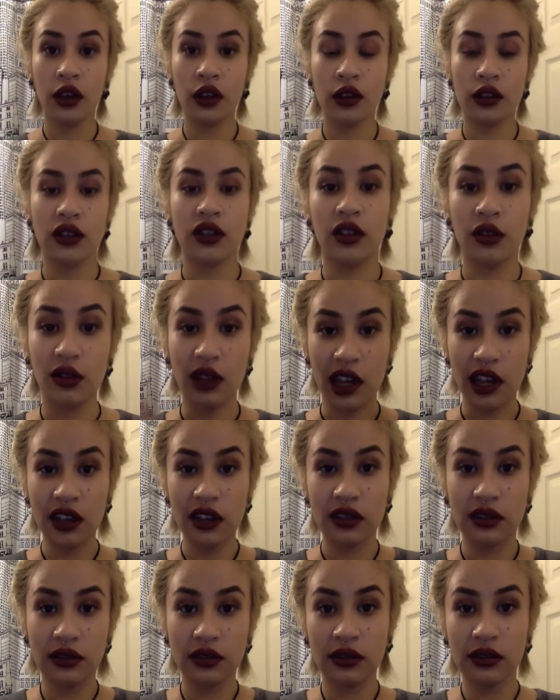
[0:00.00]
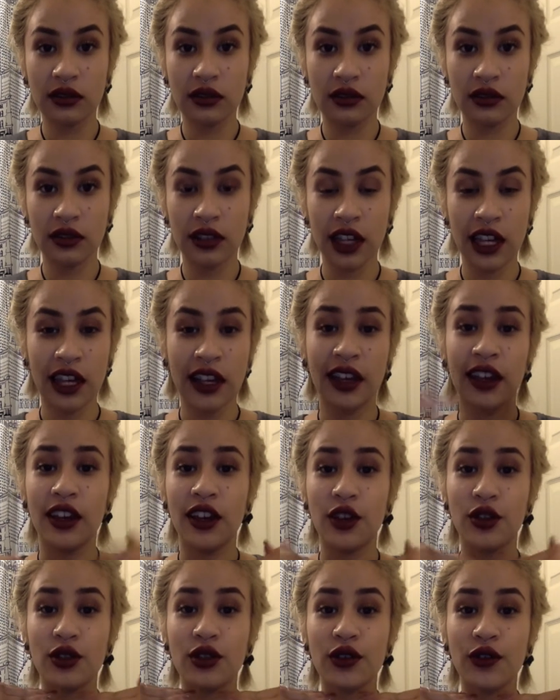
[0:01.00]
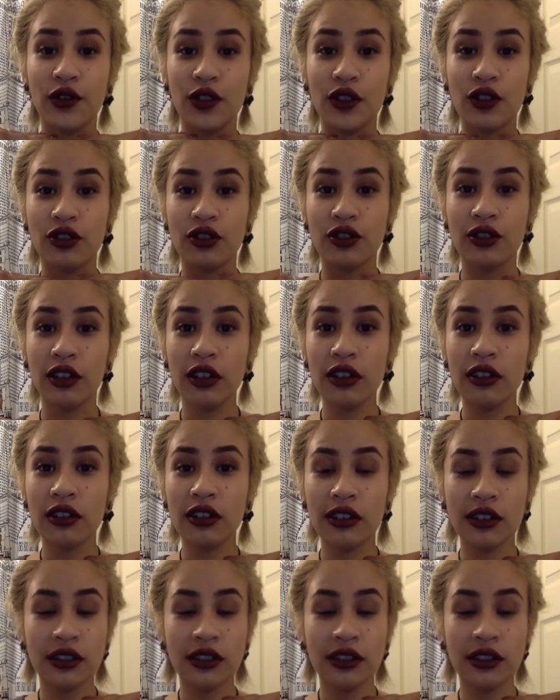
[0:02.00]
So yeah, here's the finished look.